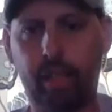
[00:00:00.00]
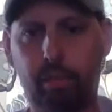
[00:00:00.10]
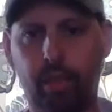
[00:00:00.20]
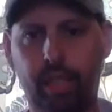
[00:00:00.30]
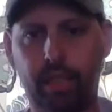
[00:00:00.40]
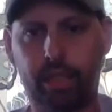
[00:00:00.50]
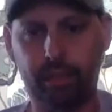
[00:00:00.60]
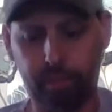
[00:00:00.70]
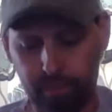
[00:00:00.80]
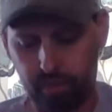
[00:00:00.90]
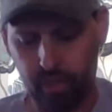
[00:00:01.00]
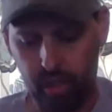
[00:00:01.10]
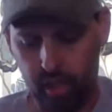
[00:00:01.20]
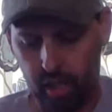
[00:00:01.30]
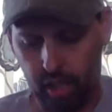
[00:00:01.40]
the bridge
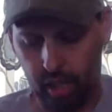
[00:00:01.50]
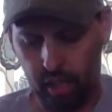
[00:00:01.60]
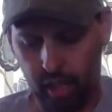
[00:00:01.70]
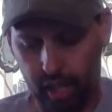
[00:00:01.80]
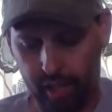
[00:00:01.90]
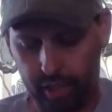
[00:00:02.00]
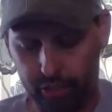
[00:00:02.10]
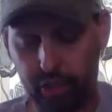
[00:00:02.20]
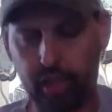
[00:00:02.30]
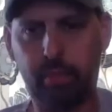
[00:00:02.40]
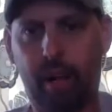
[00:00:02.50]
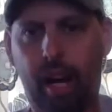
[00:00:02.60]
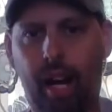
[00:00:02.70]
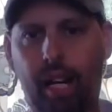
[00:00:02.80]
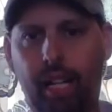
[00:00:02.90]
and adjust my
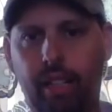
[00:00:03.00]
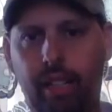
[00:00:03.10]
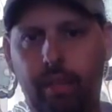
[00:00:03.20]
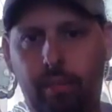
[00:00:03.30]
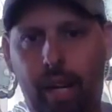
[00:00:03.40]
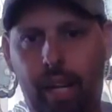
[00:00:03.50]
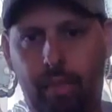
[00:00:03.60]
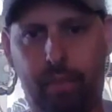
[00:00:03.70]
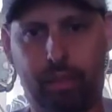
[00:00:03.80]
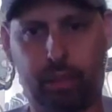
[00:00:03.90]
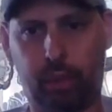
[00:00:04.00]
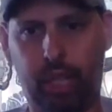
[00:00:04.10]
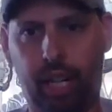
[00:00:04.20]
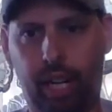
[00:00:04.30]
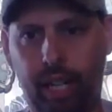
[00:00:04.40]
height, my string
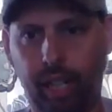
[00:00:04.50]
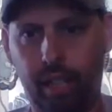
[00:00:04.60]
height